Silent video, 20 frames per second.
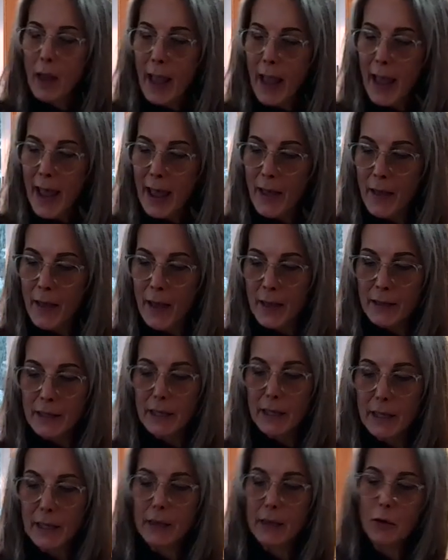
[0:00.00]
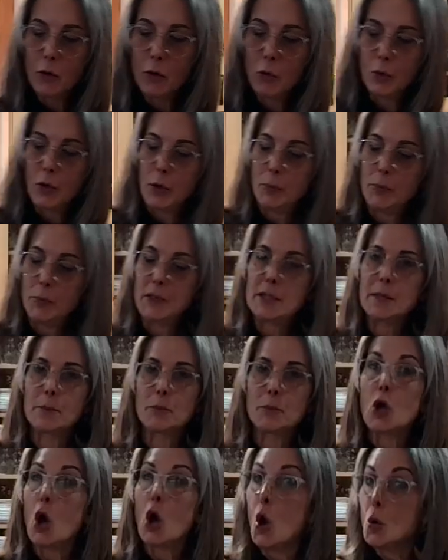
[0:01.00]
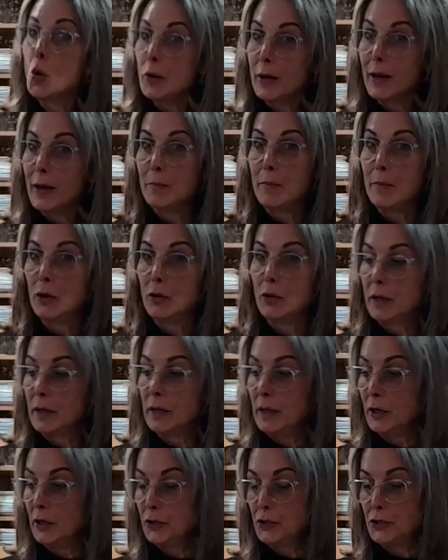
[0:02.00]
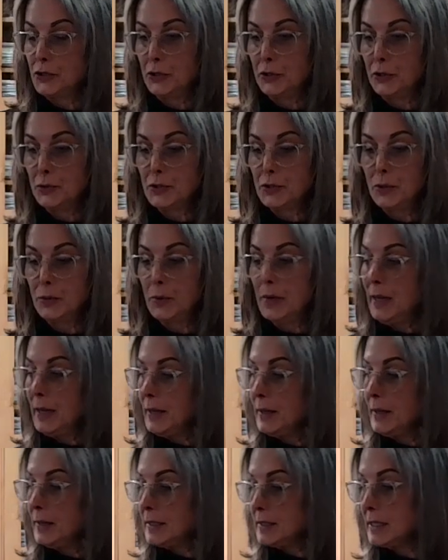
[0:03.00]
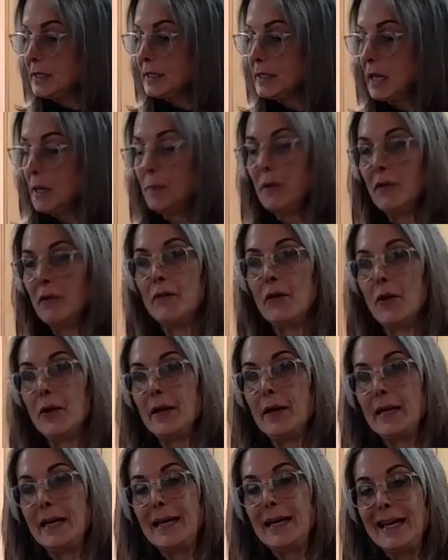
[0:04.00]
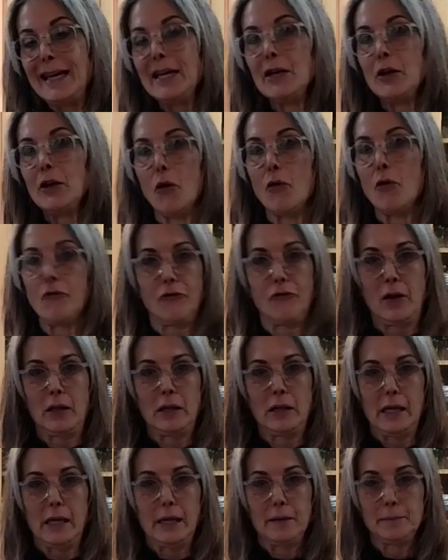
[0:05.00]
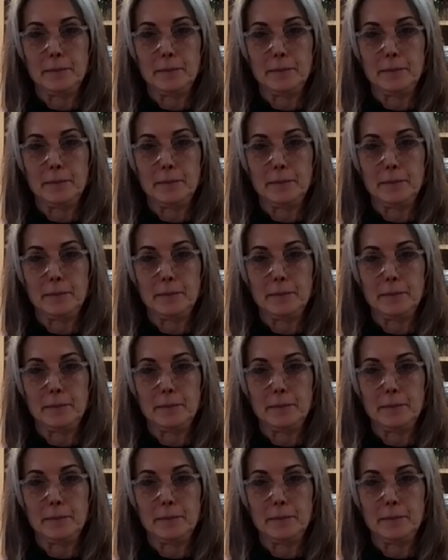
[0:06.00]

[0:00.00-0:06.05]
And we're going to put some coconut milk in here too. So this is going to be very keto friendly.